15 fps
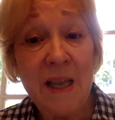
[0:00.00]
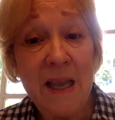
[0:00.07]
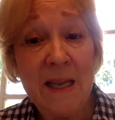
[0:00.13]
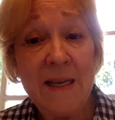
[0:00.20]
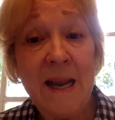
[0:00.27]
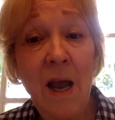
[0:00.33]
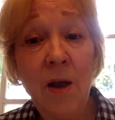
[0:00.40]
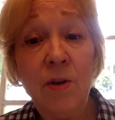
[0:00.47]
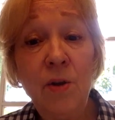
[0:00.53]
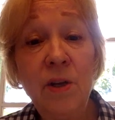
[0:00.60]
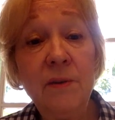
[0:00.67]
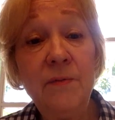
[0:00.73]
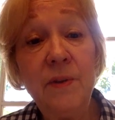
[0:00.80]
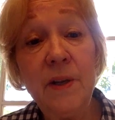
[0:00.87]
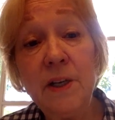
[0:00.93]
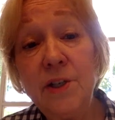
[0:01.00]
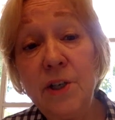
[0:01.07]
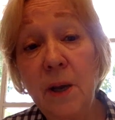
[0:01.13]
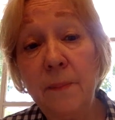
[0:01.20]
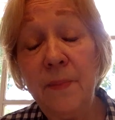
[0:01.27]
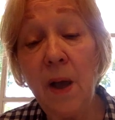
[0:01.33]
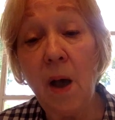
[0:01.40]
And now you can finish
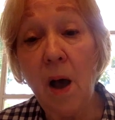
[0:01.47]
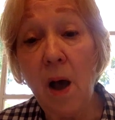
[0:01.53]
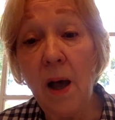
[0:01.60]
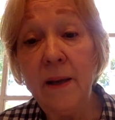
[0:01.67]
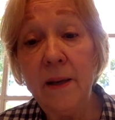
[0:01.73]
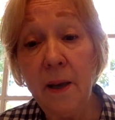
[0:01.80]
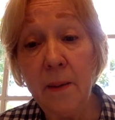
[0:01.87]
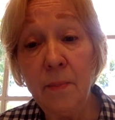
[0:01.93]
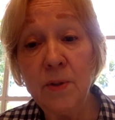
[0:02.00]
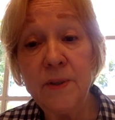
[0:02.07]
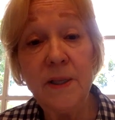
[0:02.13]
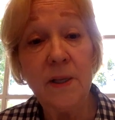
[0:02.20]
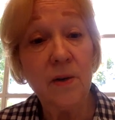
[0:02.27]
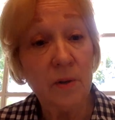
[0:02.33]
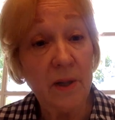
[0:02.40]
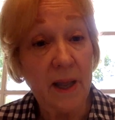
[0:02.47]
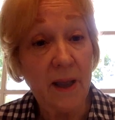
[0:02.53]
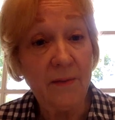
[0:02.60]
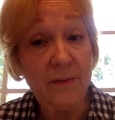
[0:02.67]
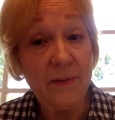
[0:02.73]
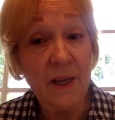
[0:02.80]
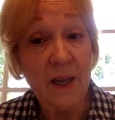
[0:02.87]
up the odd numbers that are
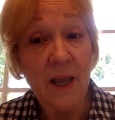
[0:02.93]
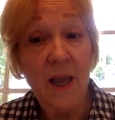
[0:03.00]
left,